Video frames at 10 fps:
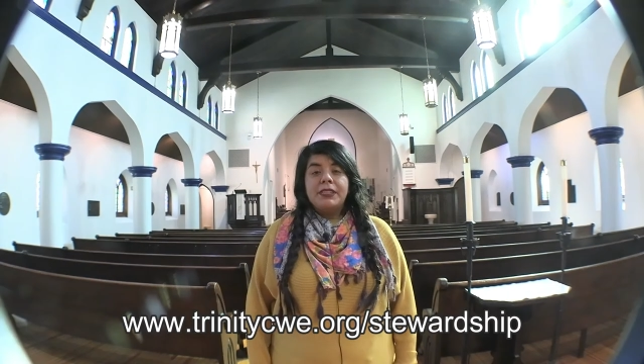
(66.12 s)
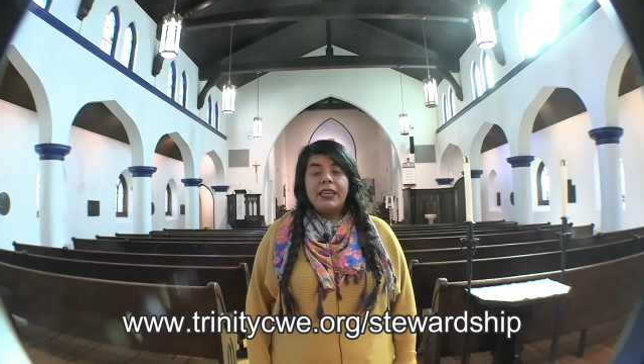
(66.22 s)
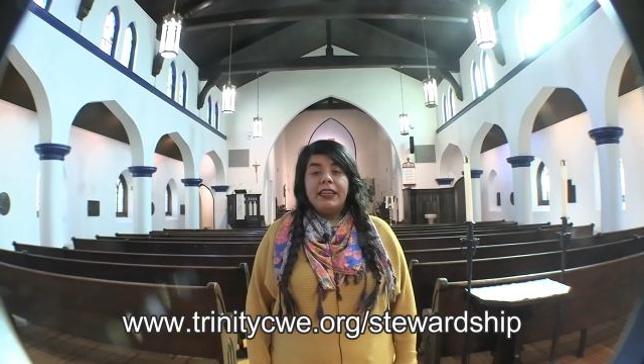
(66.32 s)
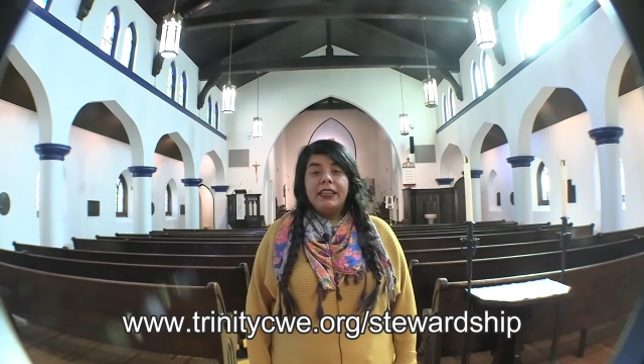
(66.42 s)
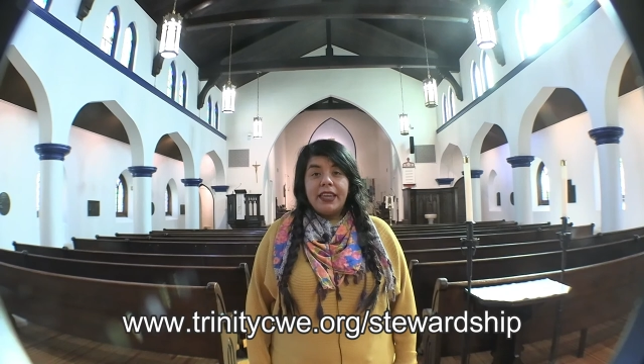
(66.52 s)

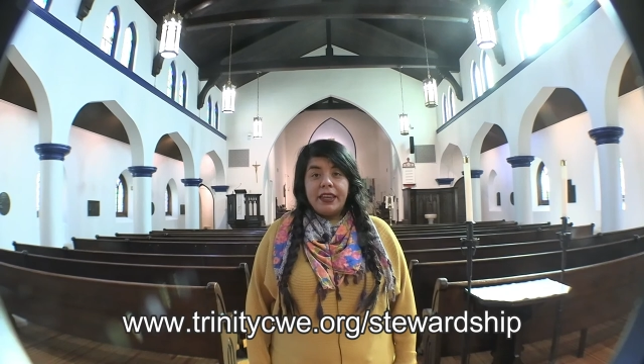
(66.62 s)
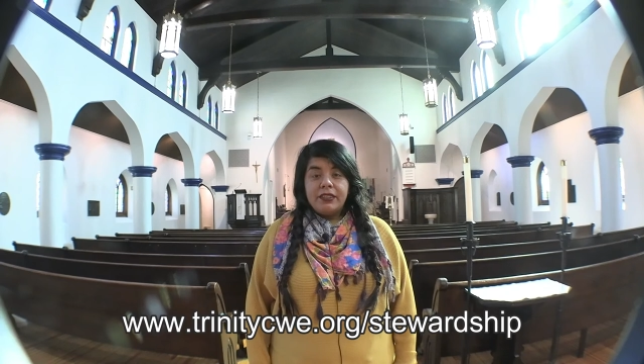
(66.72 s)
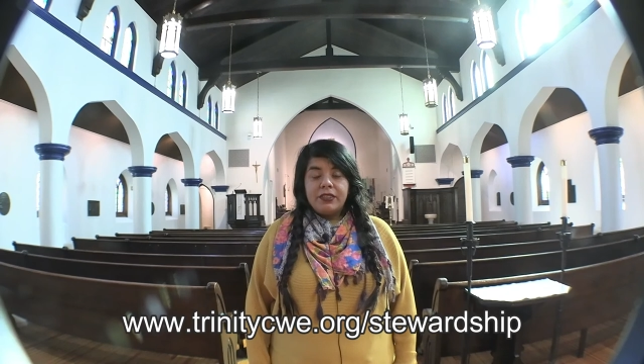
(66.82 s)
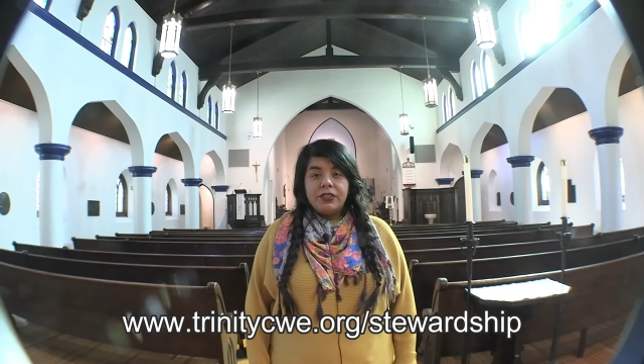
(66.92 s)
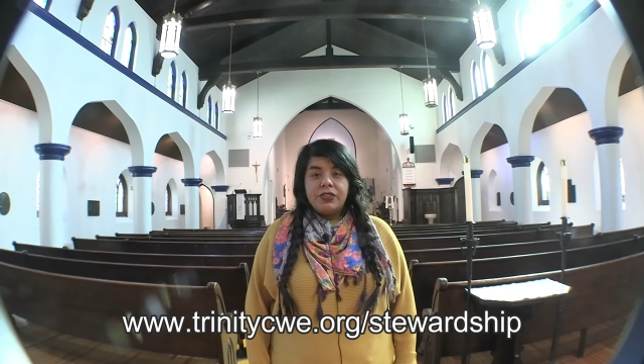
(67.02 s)
saying
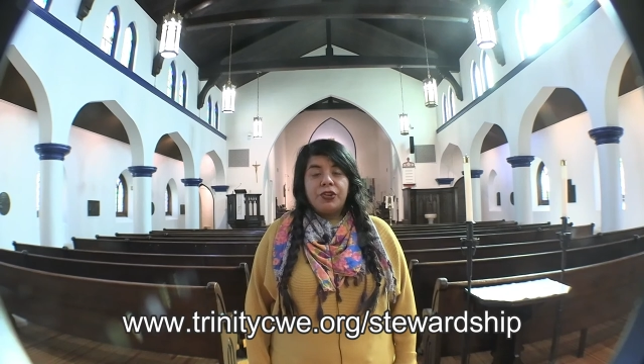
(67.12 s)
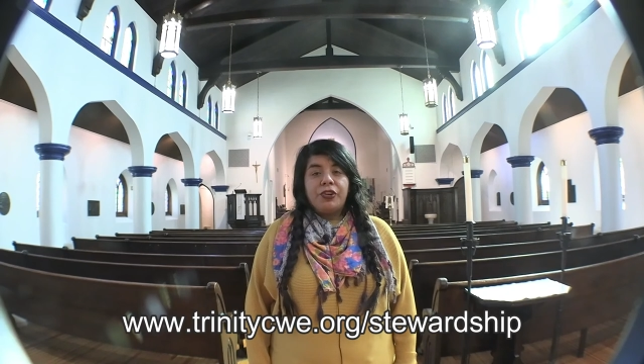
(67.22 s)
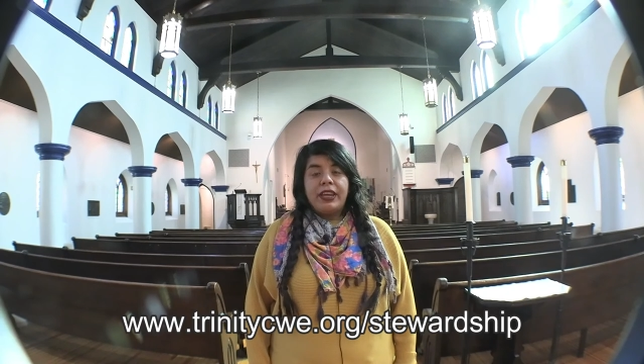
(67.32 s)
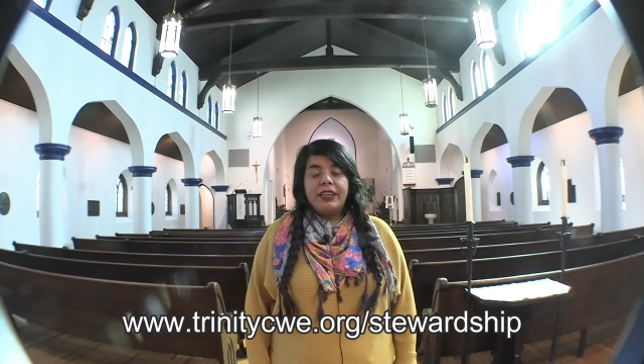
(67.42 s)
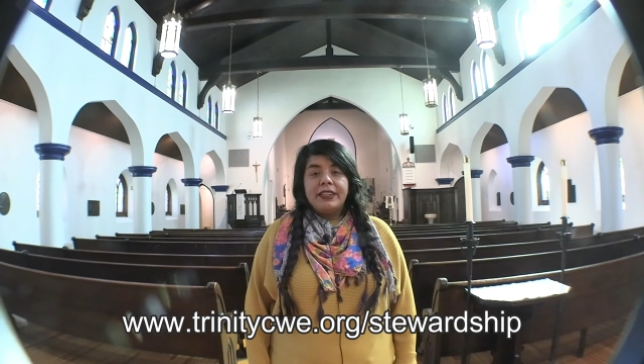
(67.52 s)
yes to
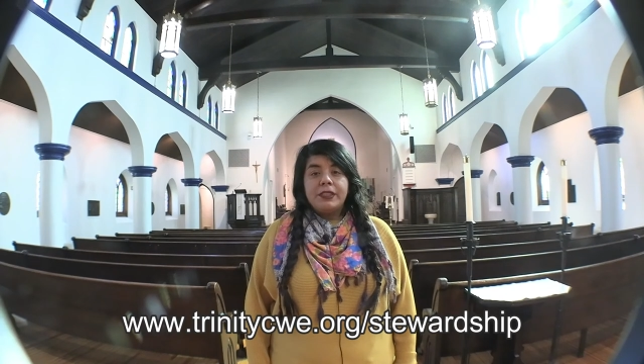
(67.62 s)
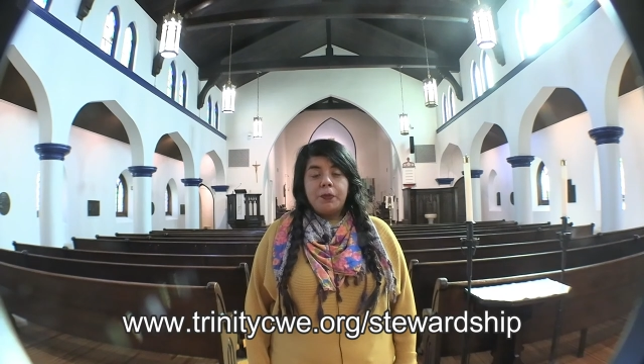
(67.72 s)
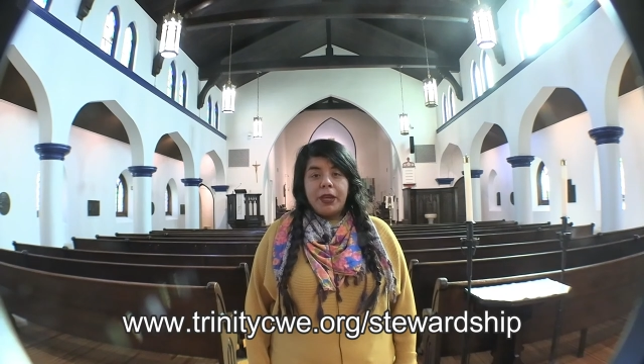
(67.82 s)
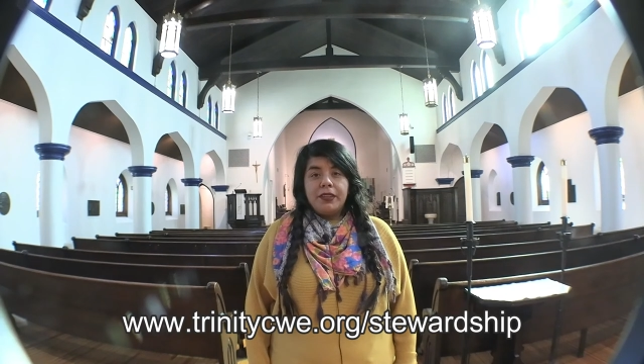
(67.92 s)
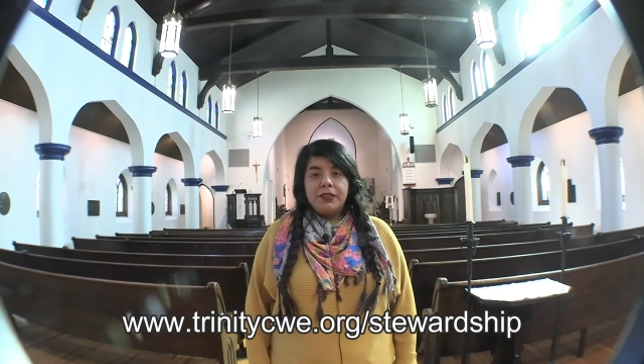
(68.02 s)
creating a
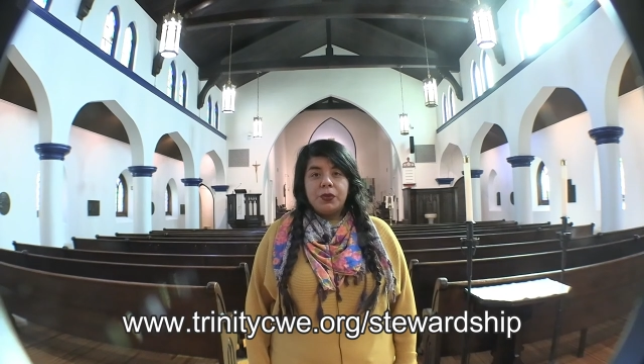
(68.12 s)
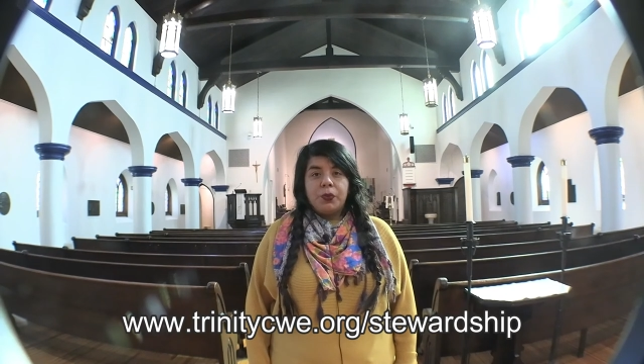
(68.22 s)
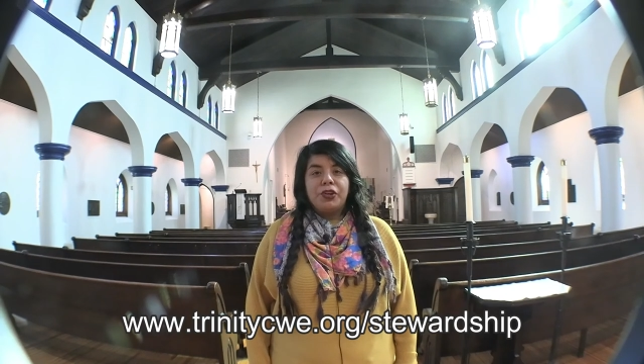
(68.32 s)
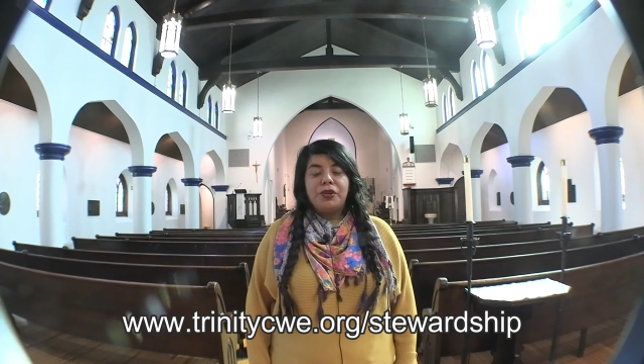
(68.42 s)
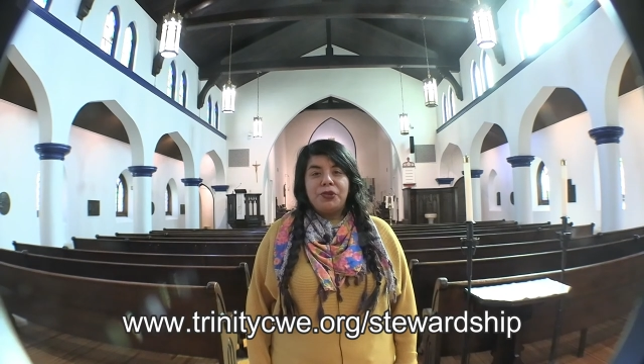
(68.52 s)
space
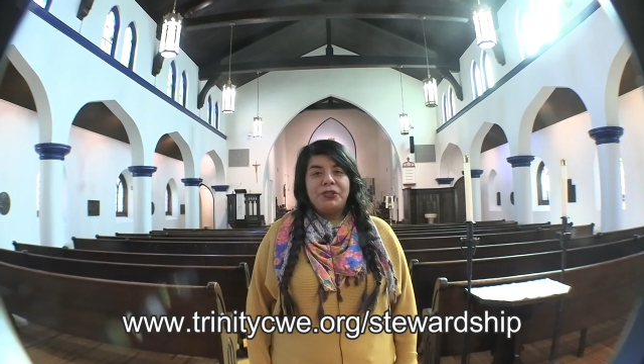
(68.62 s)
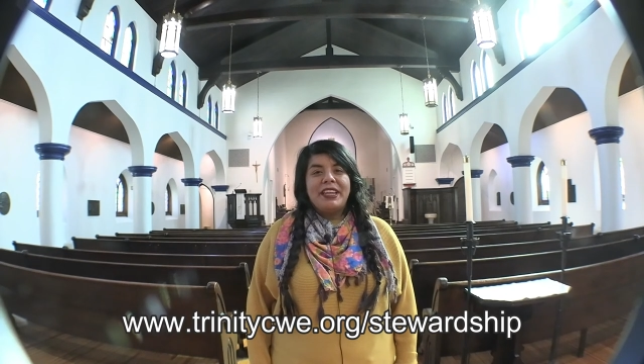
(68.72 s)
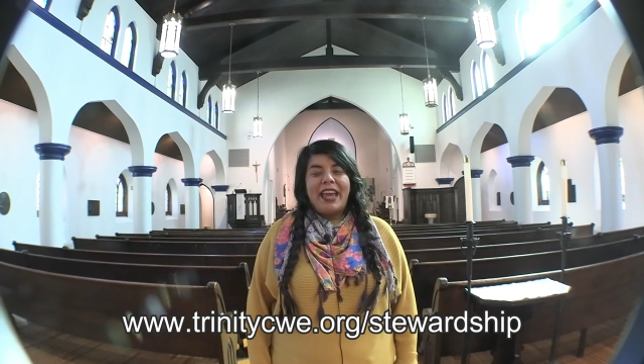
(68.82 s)
where community